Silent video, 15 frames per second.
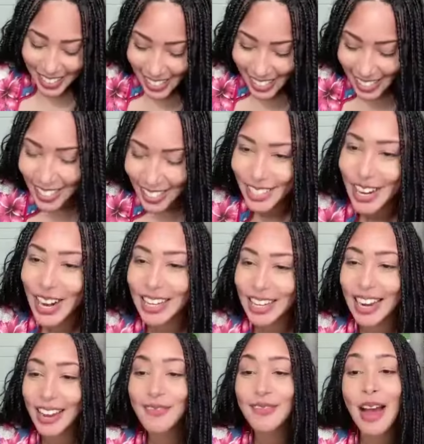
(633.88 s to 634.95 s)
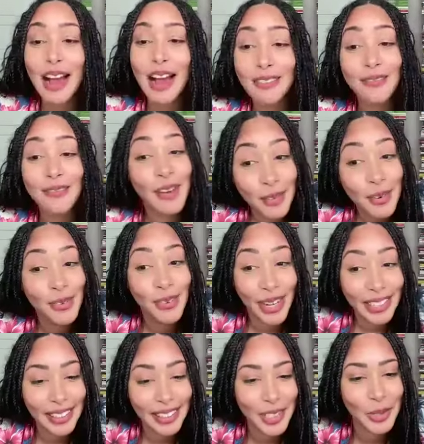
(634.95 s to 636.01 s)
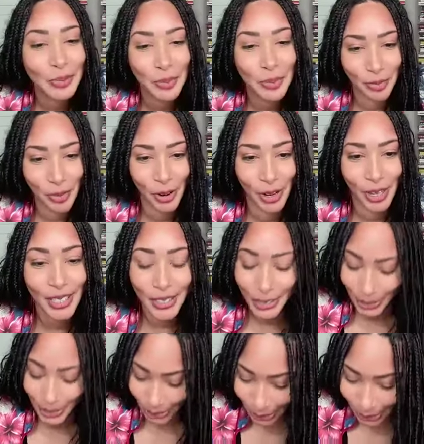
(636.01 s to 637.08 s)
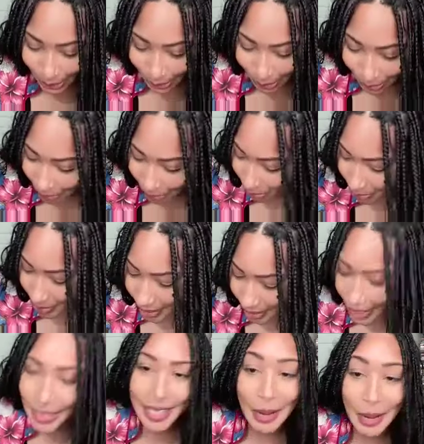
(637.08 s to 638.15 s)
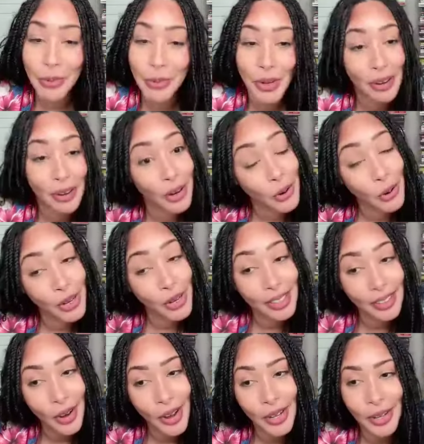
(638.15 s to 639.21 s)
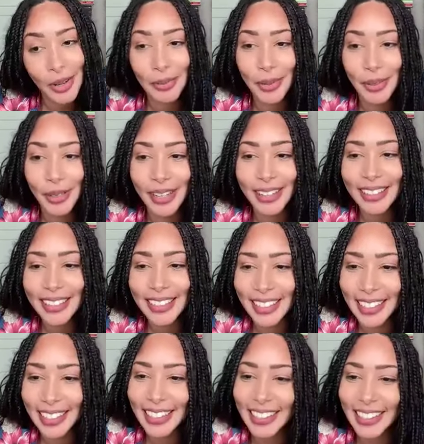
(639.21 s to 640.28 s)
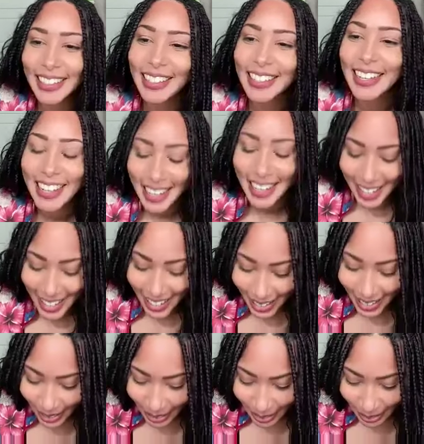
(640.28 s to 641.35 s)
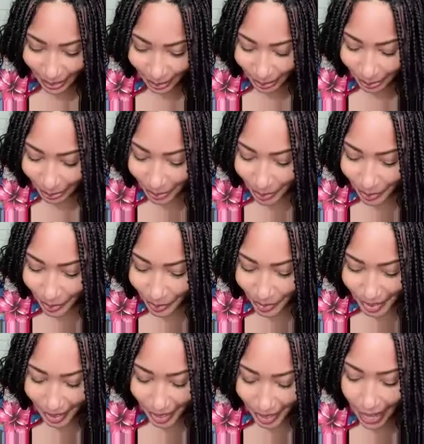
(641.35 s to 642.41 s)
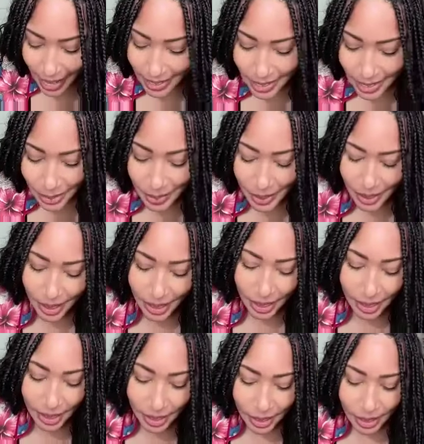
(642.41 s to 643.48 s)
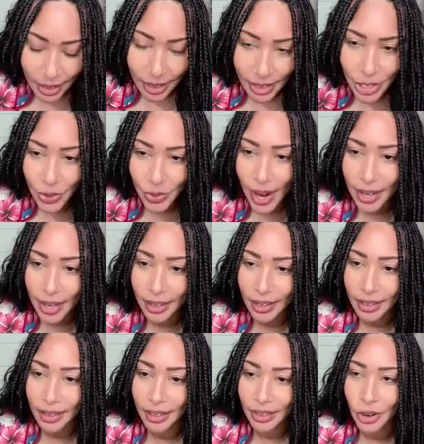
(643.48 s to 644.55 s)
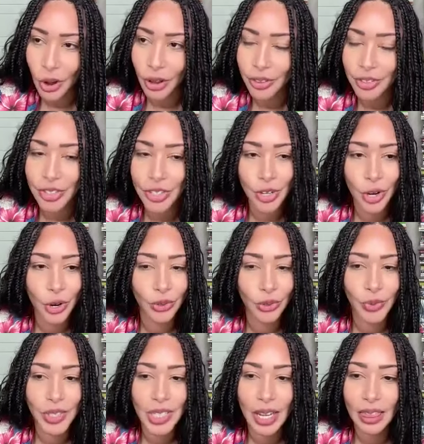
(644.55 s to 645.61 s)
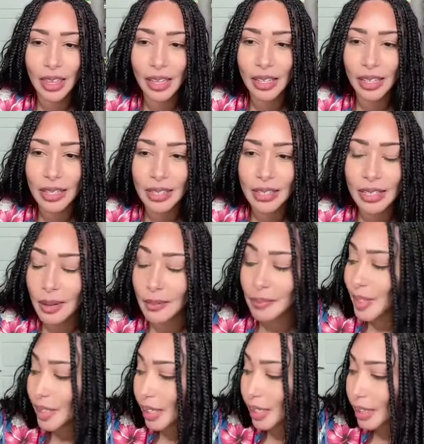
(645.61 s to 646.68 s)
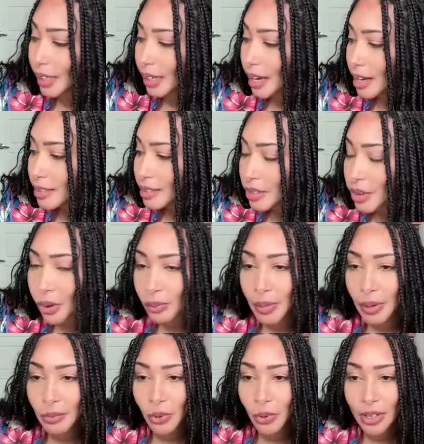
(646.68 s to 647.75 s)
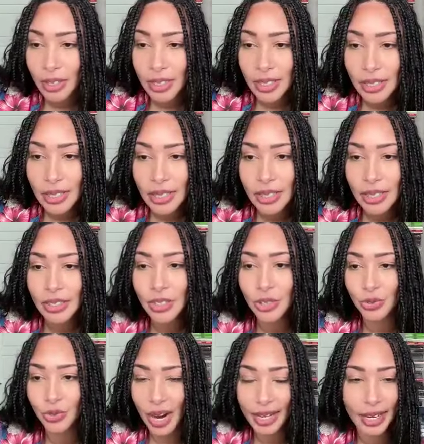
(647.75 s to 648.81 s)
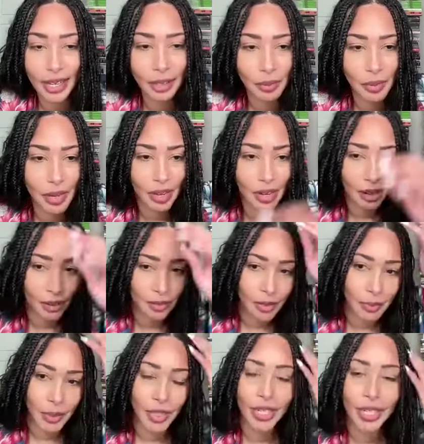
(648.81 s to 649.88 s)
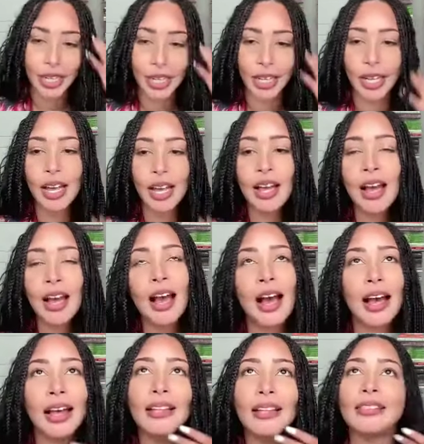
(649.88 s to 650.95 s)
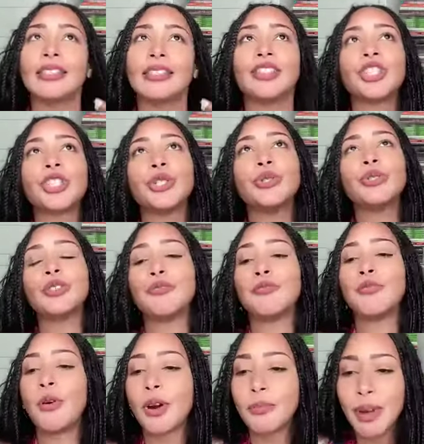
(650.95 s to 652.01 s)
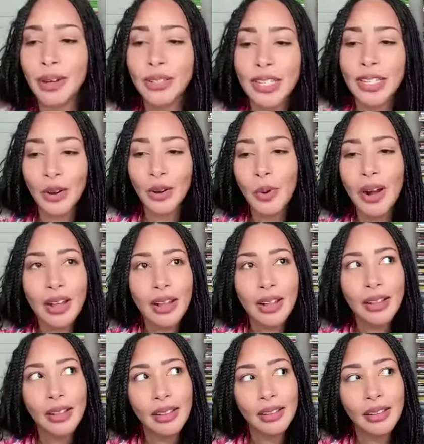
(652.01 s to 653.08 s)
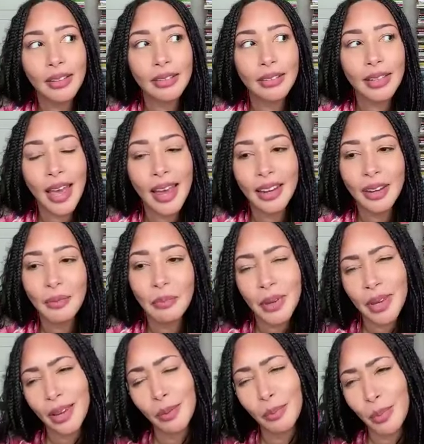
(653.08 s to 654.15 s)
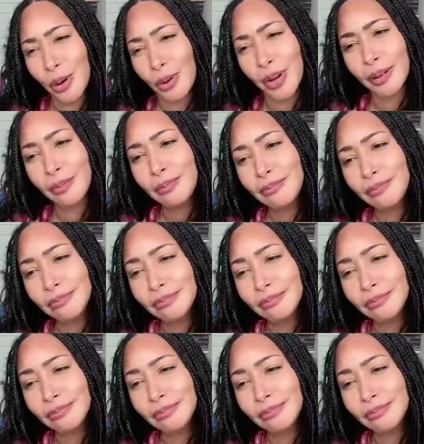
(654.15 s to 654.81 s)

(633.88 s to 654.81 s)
is the teaser, and I've never read this before, so except when I recorded the audiobook. Um, they asked me to write an author's note, which I think is something that they ask all memoirists to write at the beginning of the book. And true to form, I was like, well, can it be a poem?